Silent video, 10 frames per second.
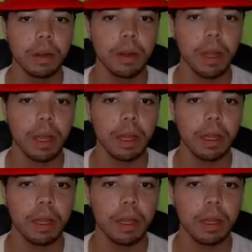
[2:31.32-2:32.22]

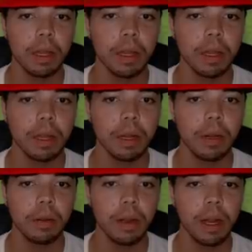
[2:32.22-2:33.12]
okay.
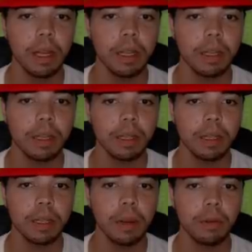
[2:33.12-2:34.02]
All right.
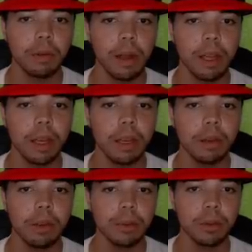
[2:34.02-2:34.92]
You're not Marega.
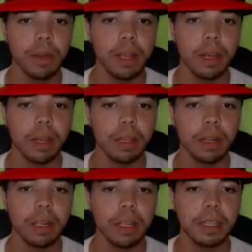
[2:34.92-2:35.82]
Where's Marega?
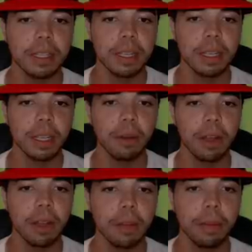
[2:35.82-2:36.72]
There he is. Come
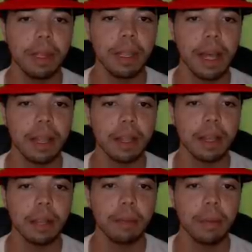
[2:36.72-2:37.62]
on, be a lad.
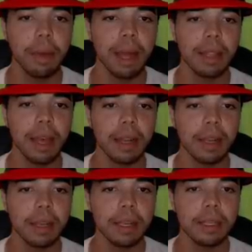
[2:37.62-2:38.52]
Be a mad lad.
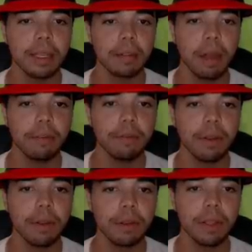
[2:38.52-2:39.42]
He's got a right
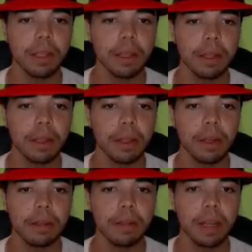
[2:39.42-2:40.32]
foot only.
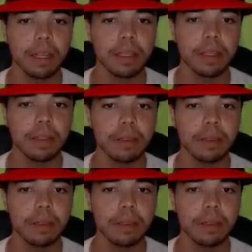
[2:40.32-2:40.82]
All right.